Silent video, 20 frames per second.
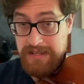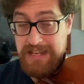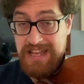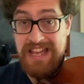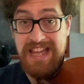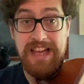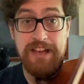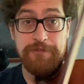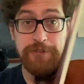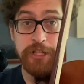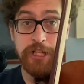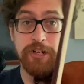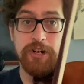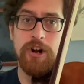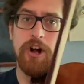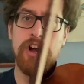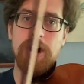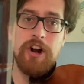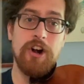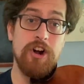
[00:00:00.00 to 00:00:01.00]
heavier.
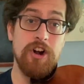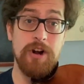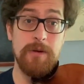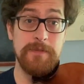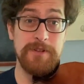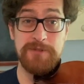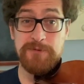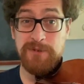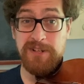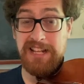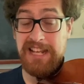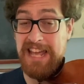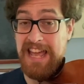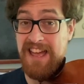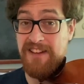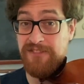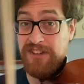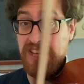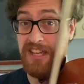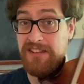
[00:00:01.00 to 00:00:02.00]
Our arm is really
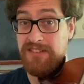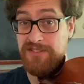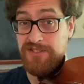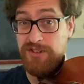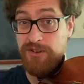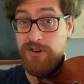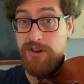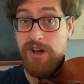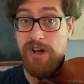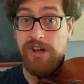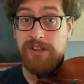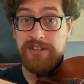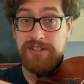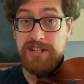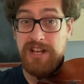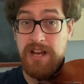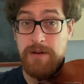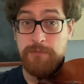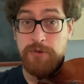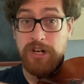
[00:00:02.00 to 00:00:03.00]
heavy, so all the
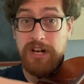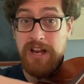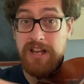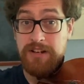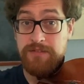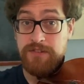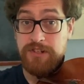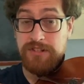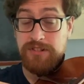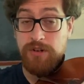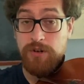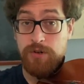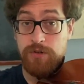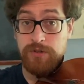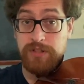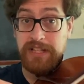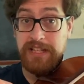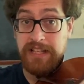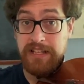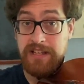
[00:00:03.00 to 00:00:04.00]
time we're kind of just
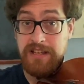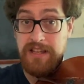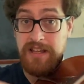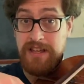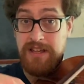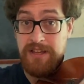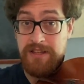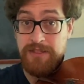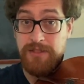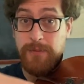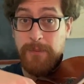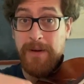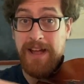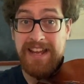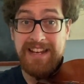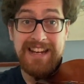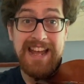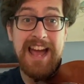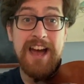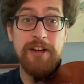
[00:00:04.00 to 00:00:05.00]
holding the
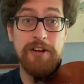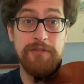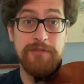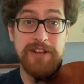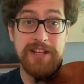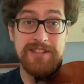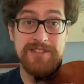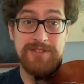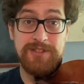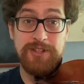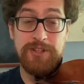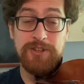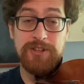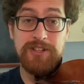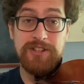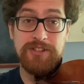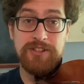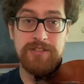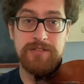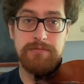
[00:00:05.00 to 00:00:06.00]
weight out of it. So you can
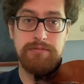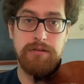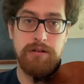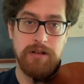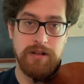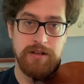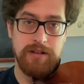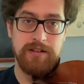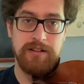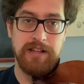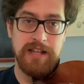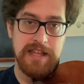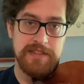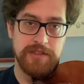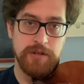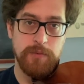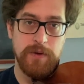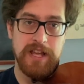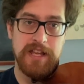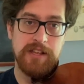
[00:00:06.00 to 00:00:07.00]
just let
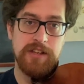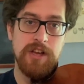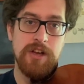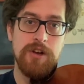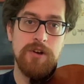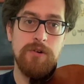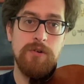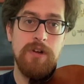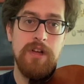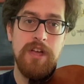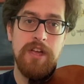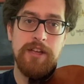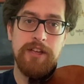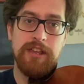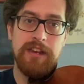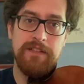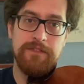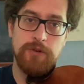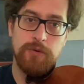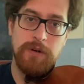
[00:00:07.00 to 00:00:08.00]
the weight go. You
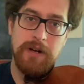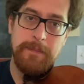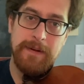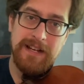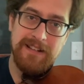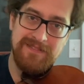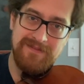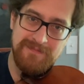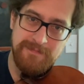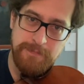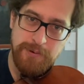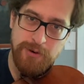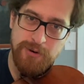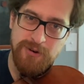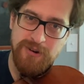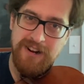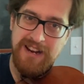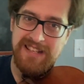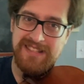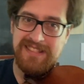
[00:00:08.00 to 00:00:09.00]
don't have to worry about
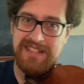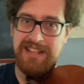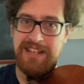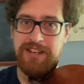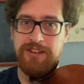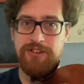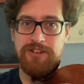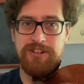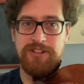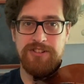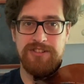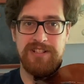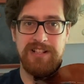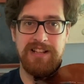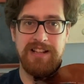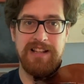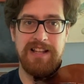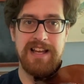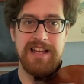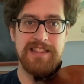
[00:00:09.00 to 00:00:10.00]
pressing. You can just
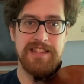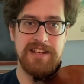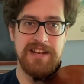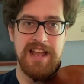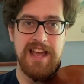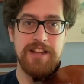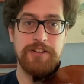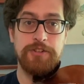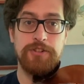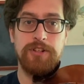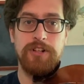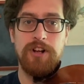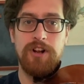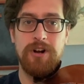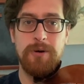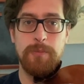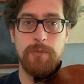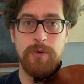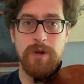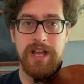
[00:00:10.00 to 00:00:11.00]
let the natural
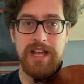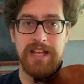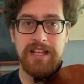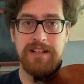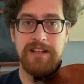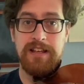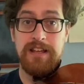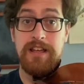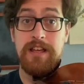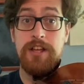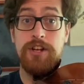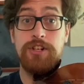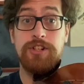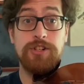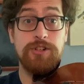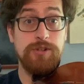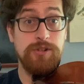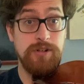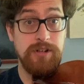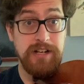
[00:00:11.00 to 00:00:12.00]
arm weight
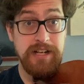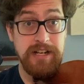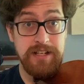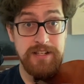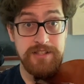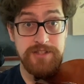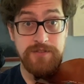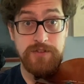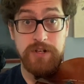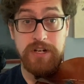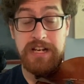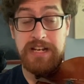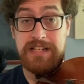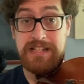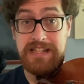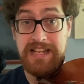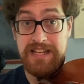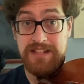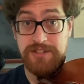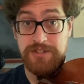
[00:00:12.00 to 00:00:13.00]
transfer into
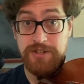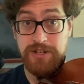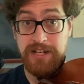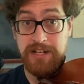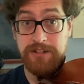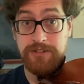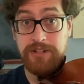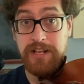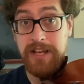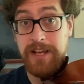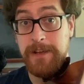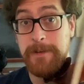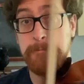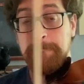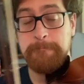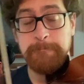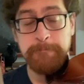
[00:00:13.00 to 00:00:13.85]
that string, okay?